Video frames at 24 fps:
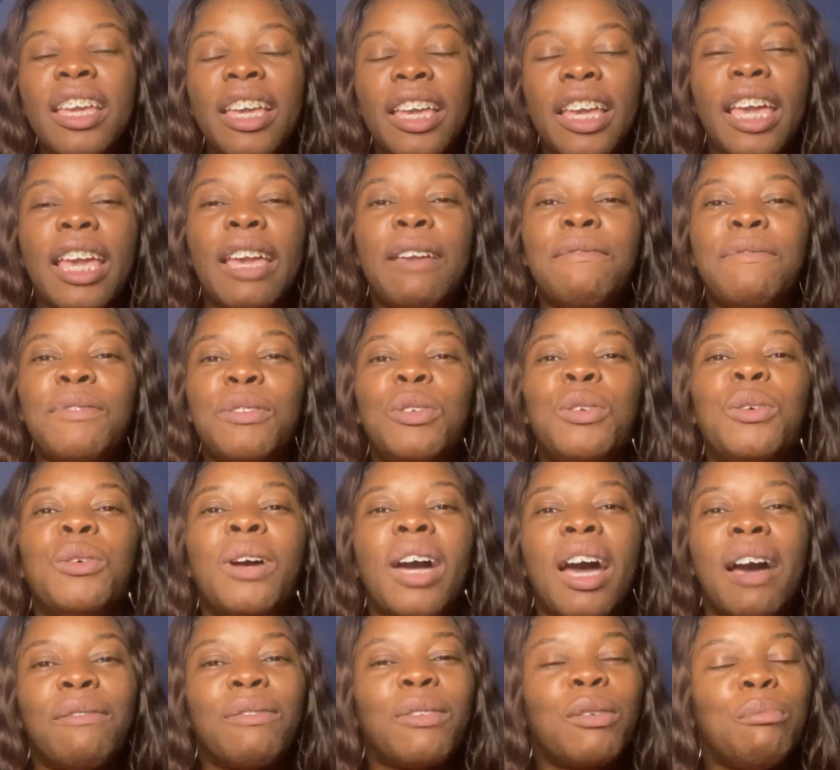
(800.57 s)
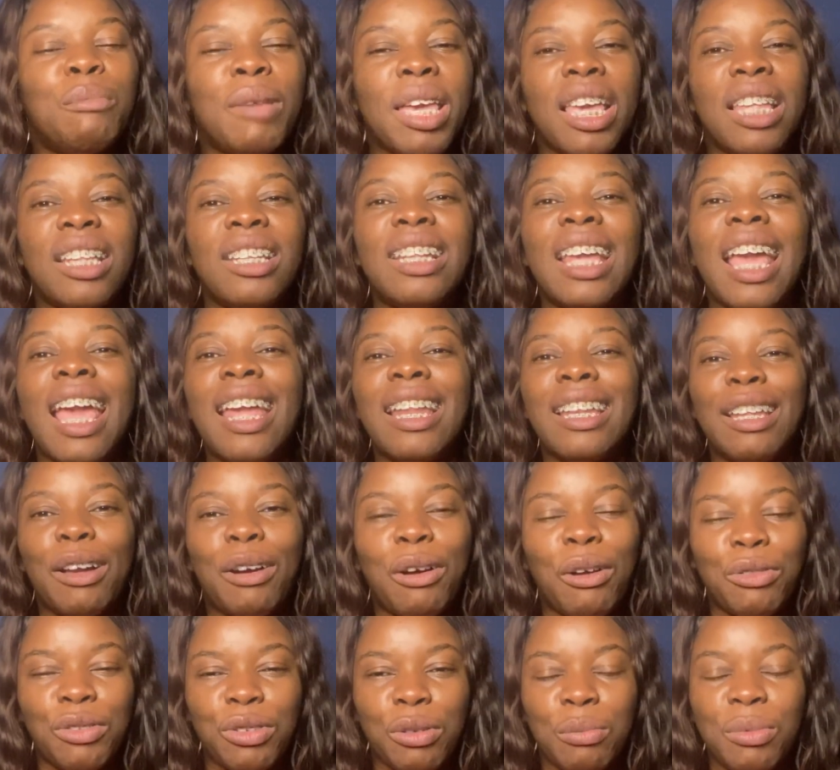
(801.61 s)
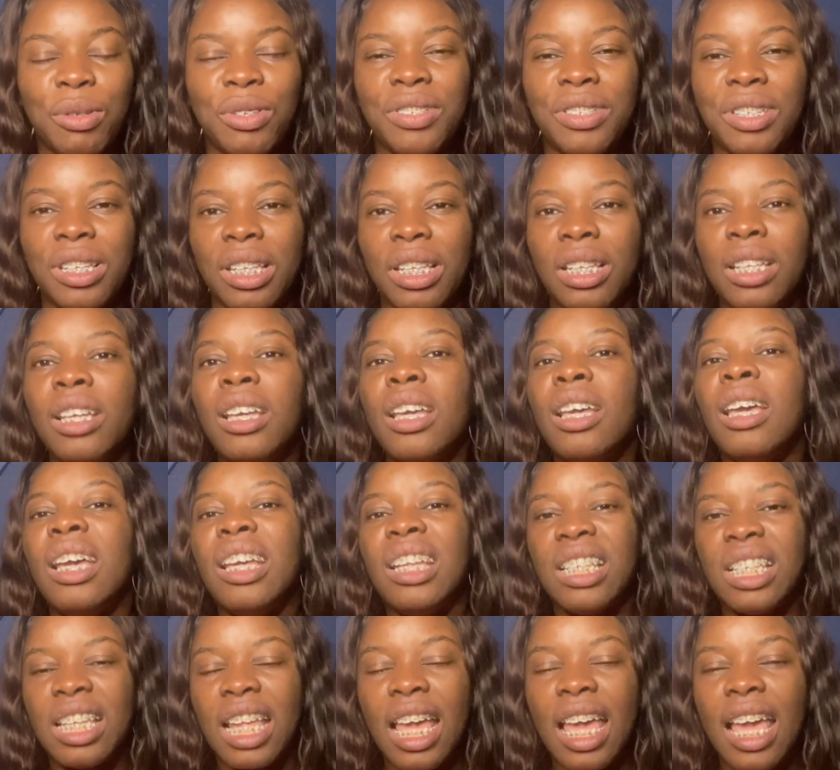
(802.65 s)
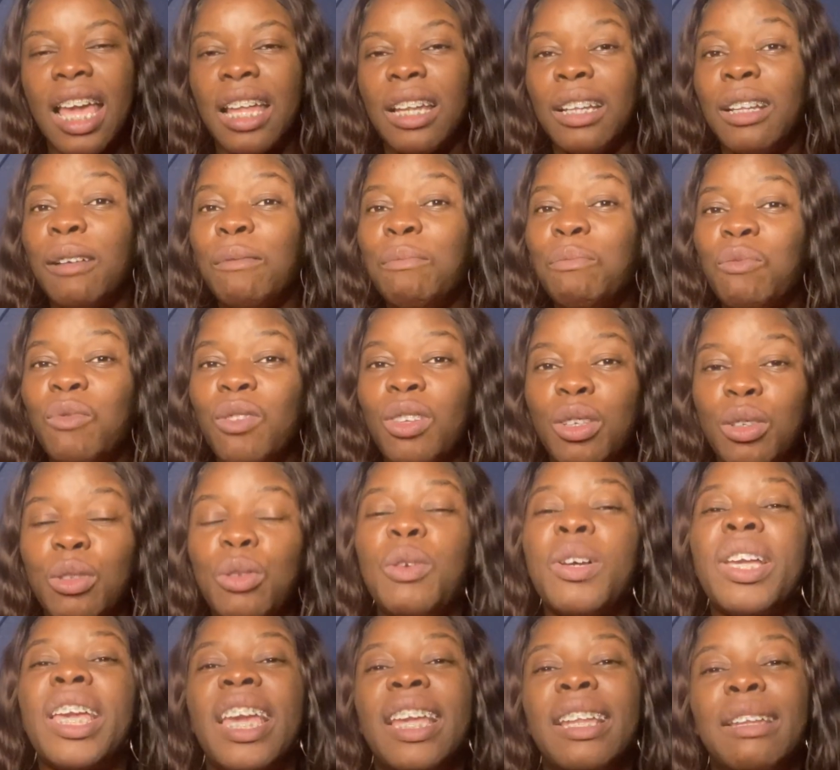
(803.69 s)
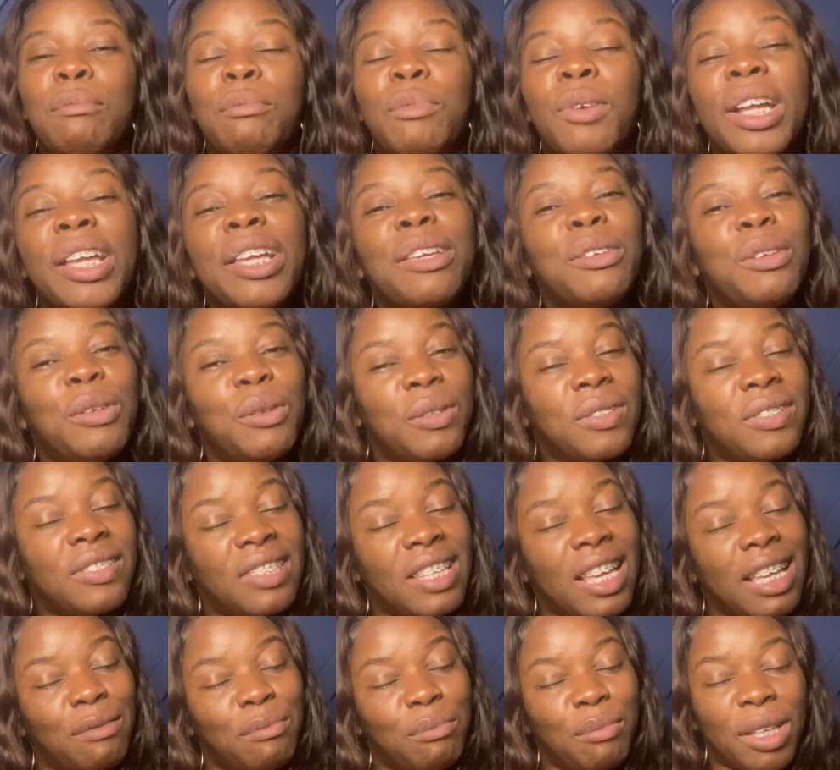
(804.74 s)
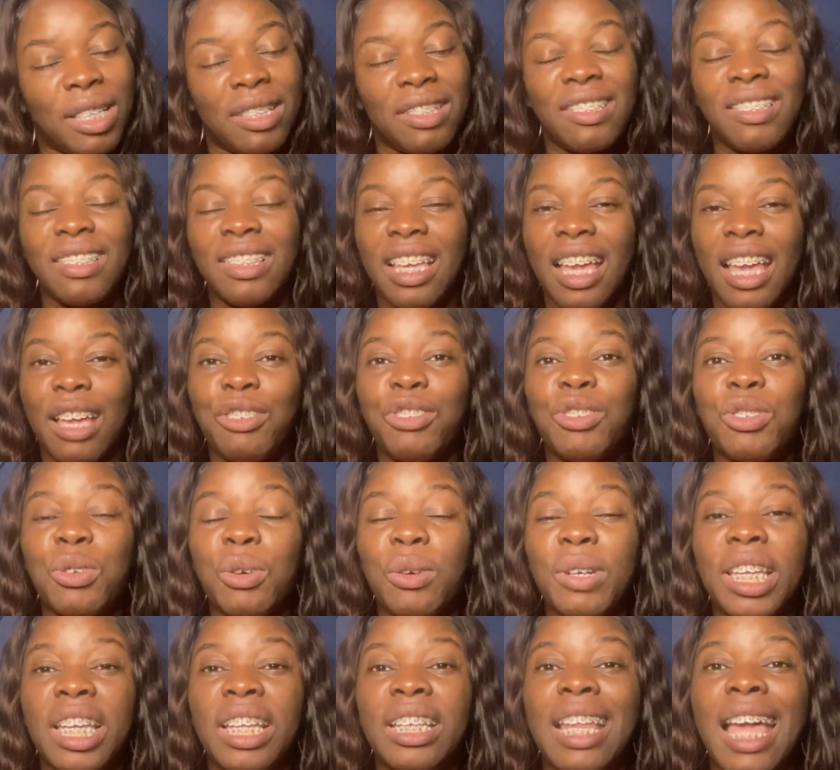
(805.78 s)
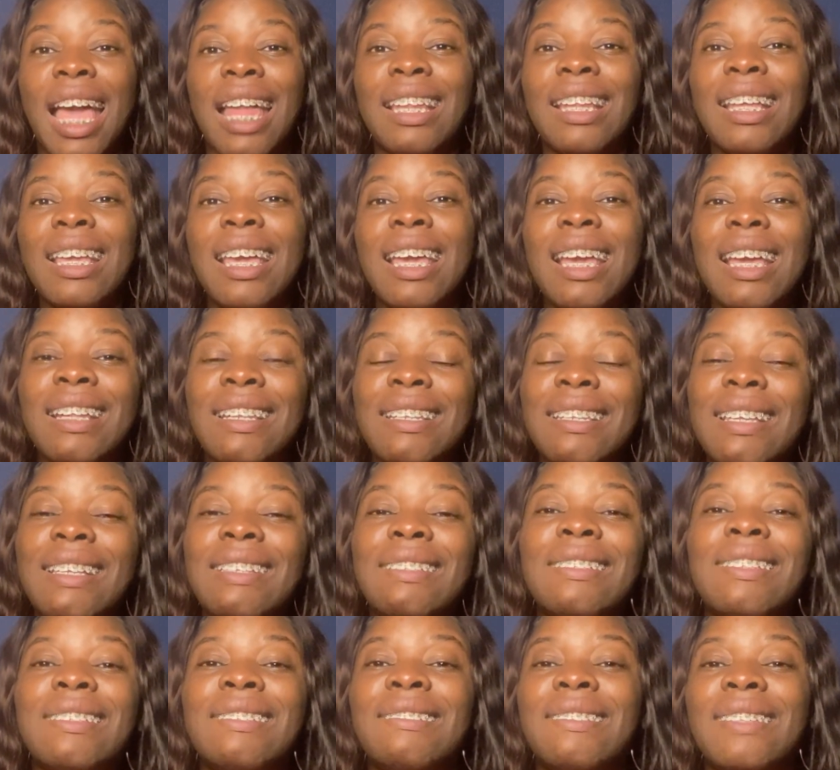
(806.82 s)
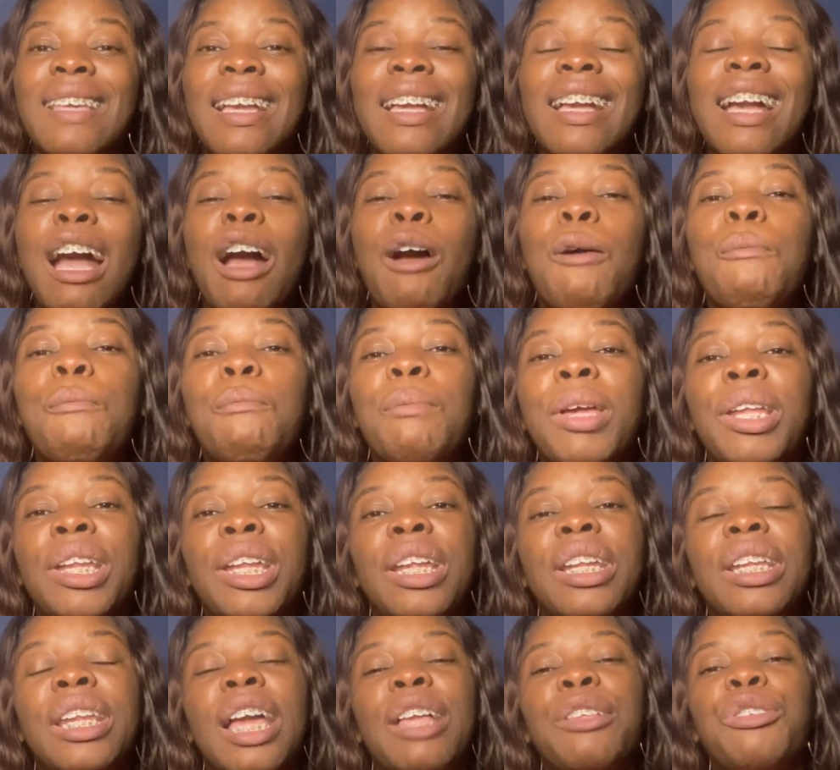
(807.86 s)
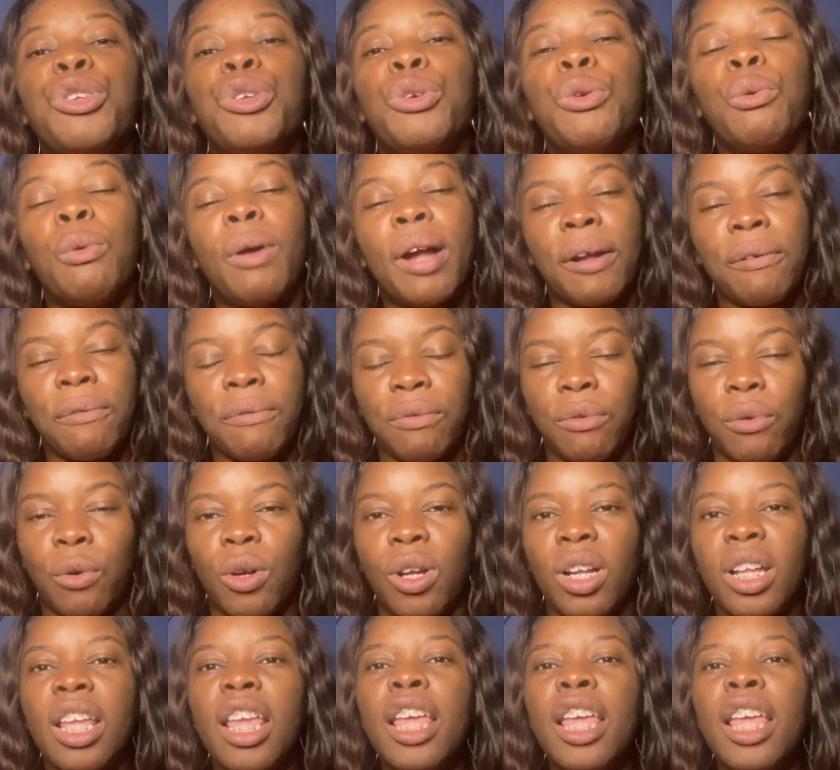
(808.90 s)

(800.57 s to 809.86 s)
If you have made any contribution, then you can bring your statement there showing that this is the company that you work for.